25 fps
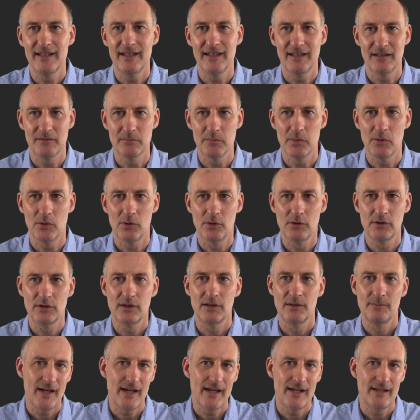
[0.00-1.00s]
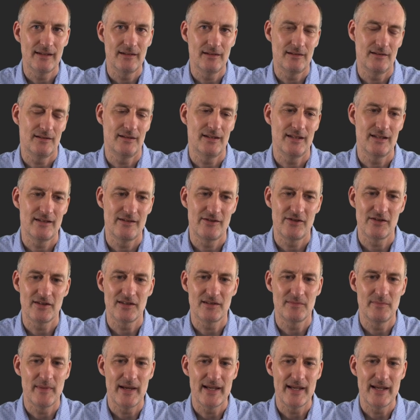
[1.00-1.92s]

in bold and this just